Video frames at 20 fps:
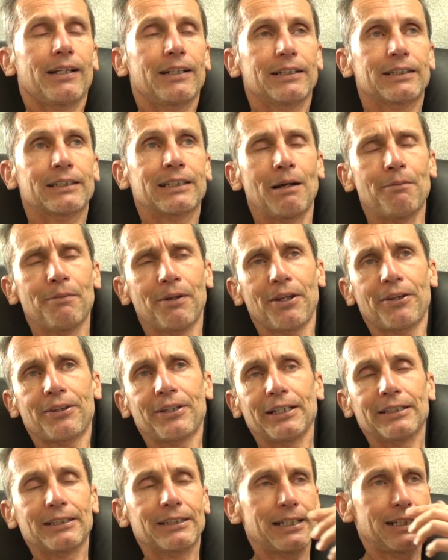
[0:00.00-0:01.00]
Some of the
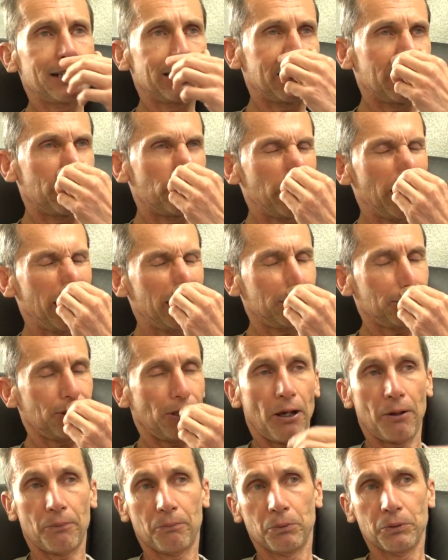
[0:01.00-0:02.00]
things that he suggests
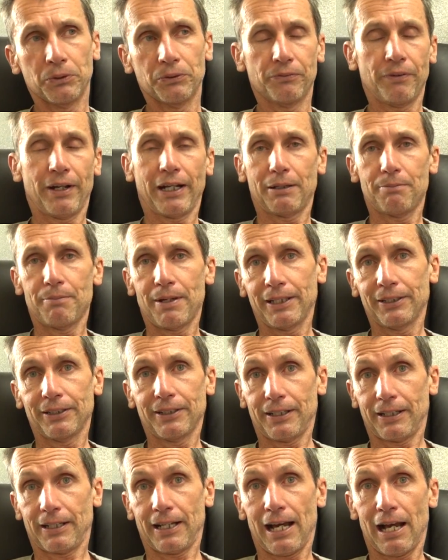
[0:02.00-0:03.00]
I wouldn't recommend in
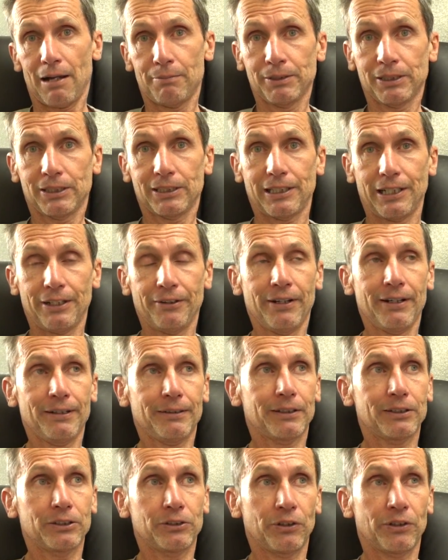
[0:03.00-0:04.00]
a carbon steerer
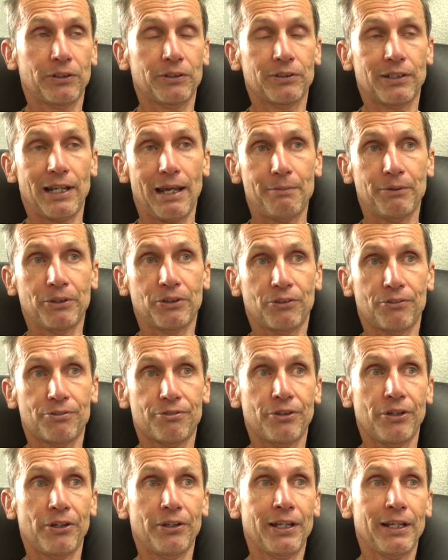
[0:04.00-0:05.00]
because you can damage it
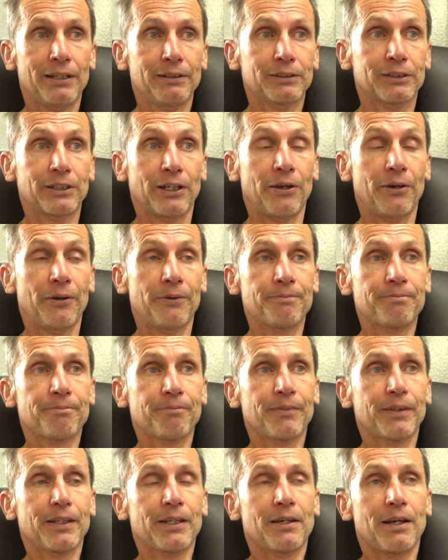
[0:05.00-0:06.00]
further. So
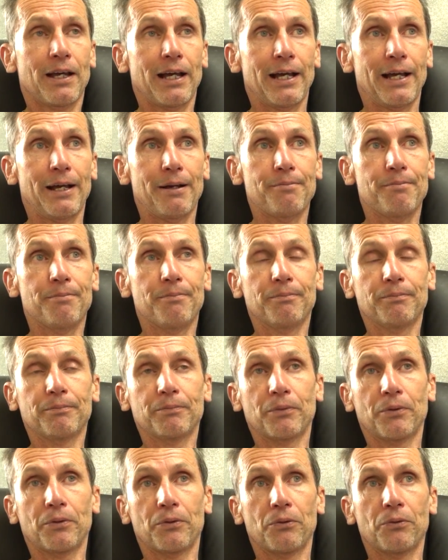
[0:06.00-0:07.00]
the
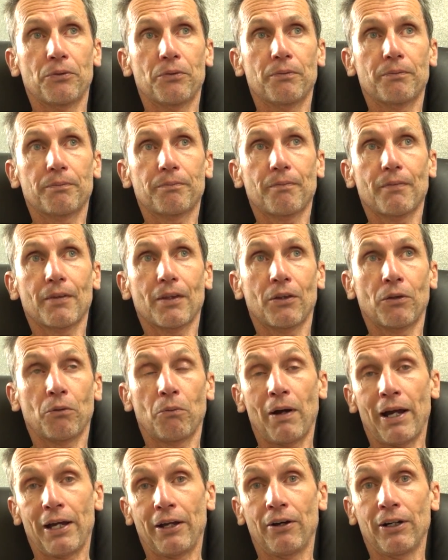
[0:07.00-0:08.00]

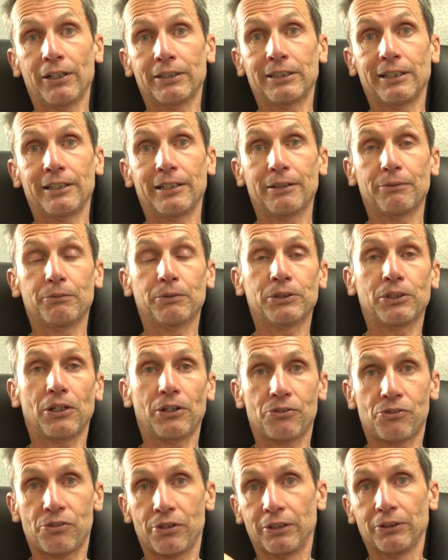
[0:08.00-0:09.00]
way I did it was I
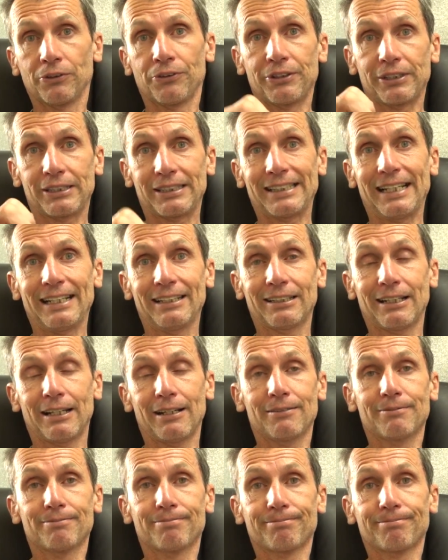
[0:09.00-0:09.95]
drilled the center